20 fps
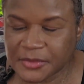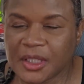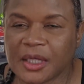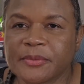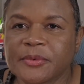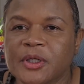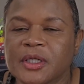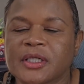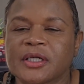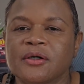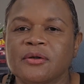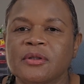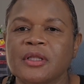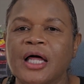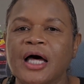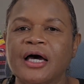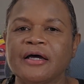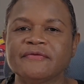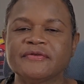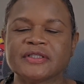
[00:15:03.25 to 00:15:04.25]
I'm going to go
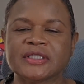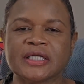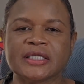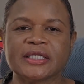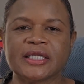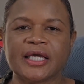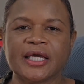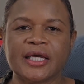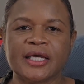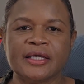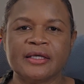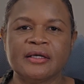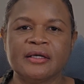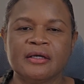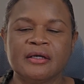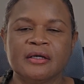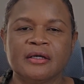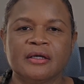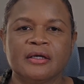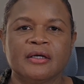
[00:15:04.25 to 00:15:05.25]
live Sunday.
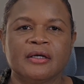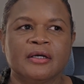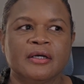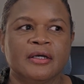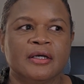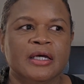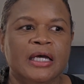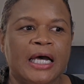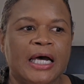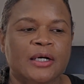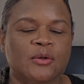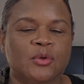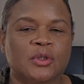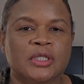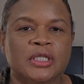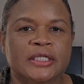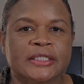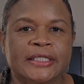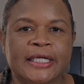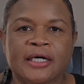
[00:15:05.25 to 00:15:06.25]
I will